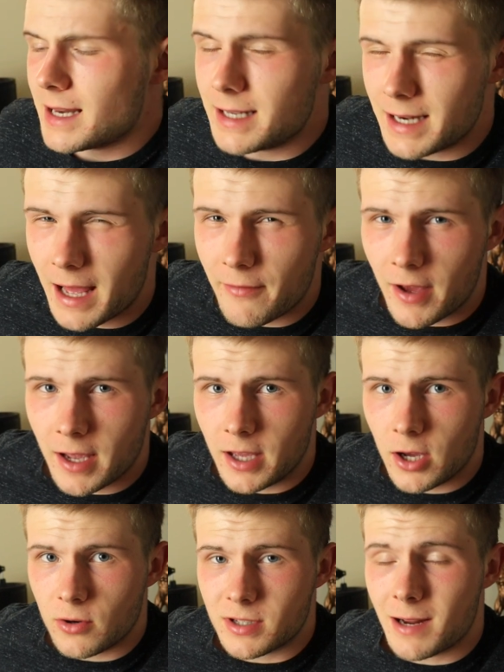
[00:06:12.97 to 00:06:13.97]
Didn't have egg
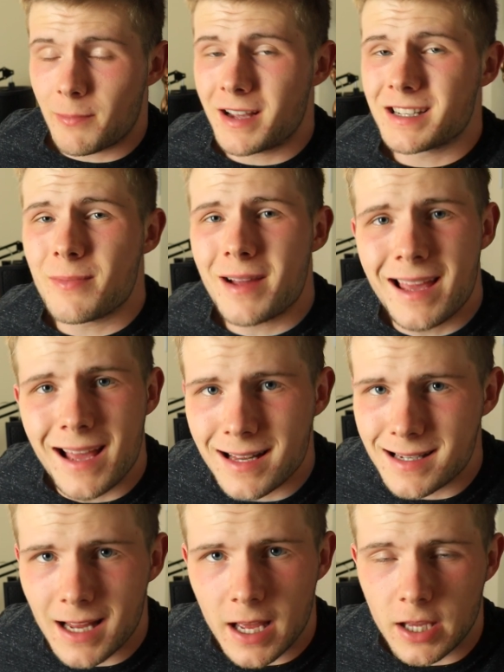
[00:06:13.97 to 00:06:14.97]
yolks, not because I'm
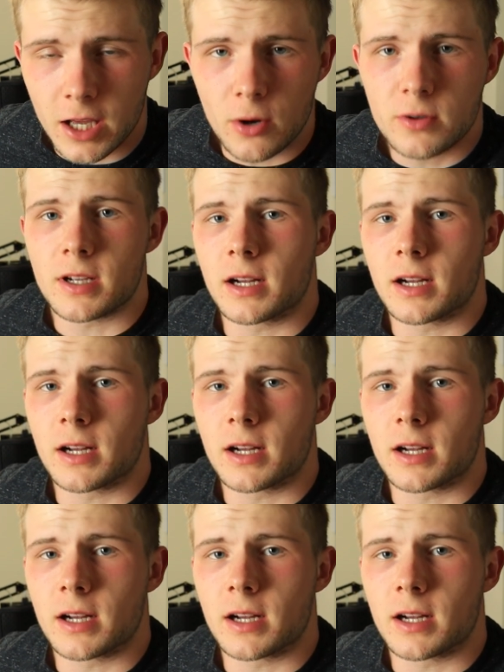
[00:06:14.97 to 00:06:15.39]
against egg yolks.